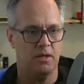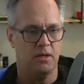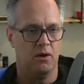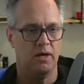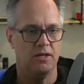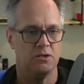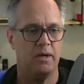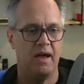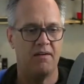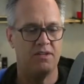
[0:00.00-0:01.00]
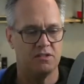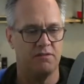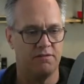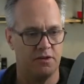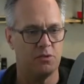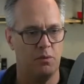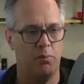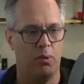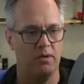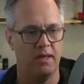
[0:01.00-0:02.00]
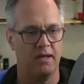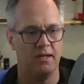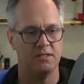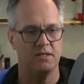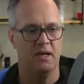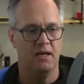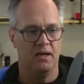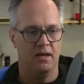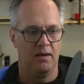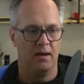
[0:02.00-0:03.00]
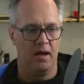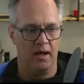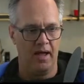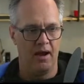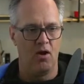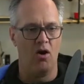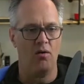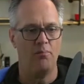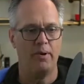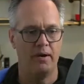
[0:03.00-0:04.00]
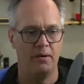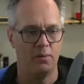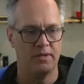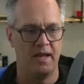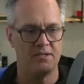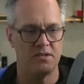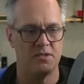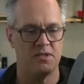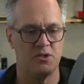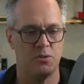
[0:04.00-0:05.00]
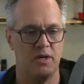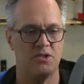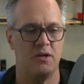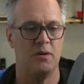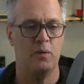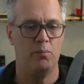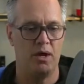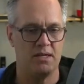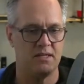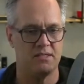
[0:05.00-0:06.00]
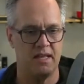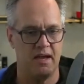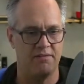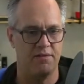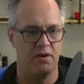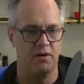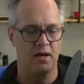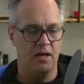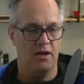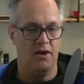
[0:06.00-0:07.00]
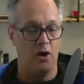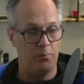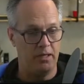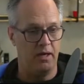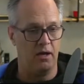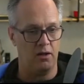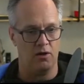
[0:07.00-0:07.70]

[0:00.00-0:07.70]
Okay, so we have this first report that is harm paired with a hazardous situation, and we process that for an RPL or a